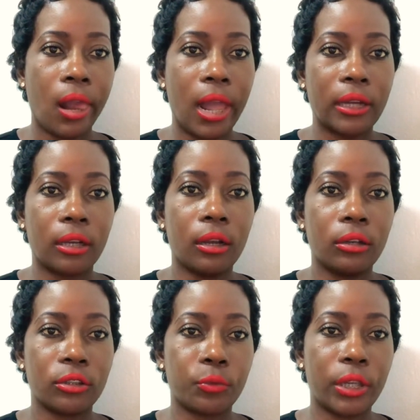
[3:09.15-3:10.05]
and
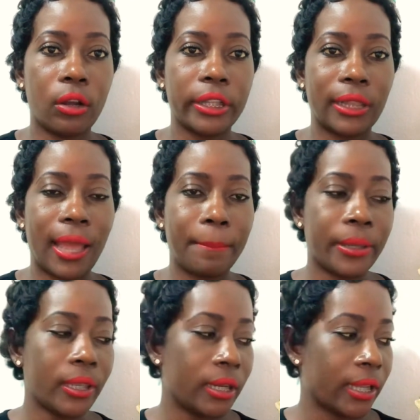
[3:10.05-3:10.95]
conchs. We call it
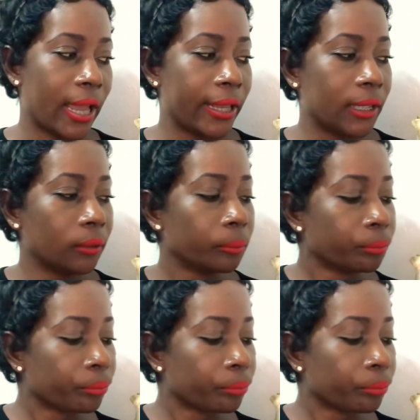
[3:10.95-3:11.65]
lambi in the island.